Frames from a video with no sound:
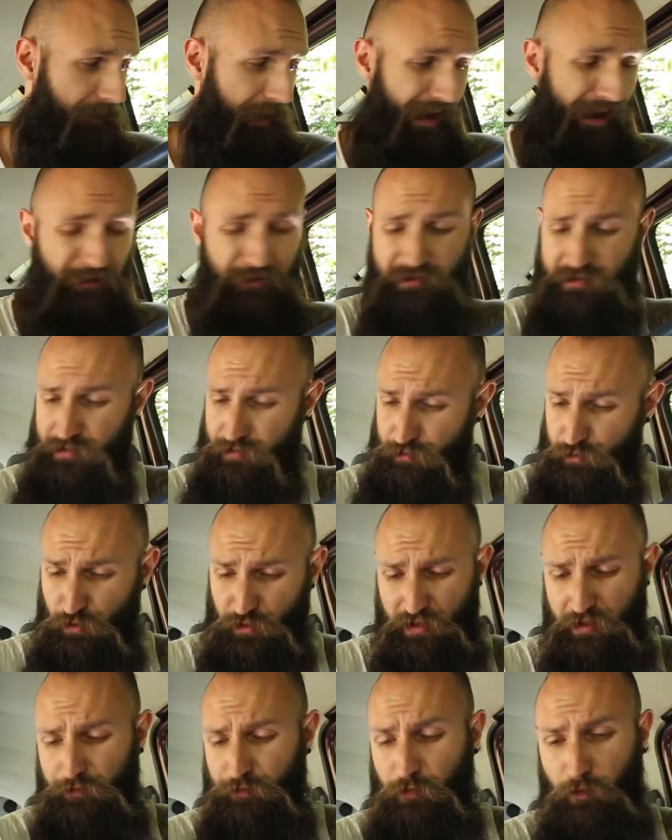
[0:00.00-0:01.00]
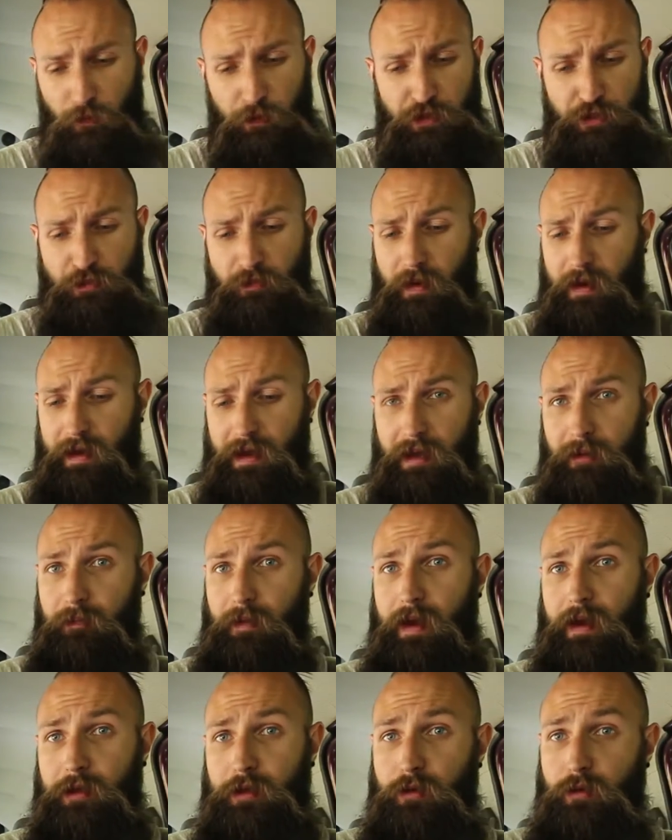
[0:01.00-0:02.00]
I was looking forward to buying a
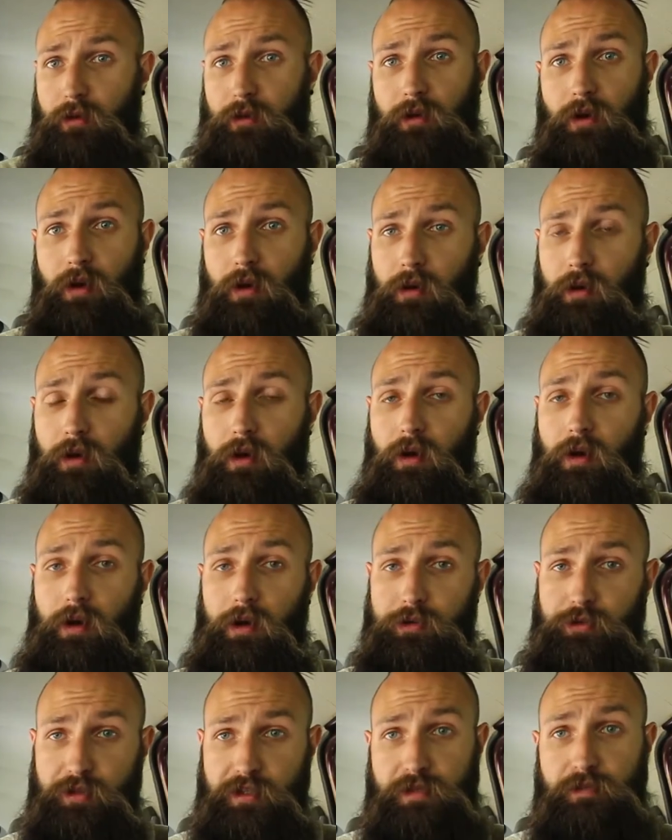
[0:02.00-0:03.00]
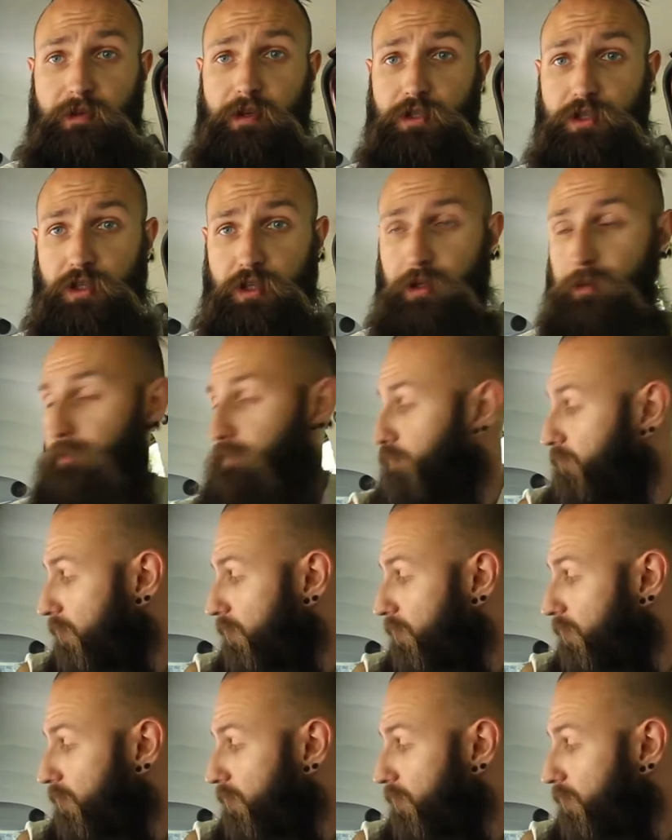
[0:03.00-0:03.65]
manual transmission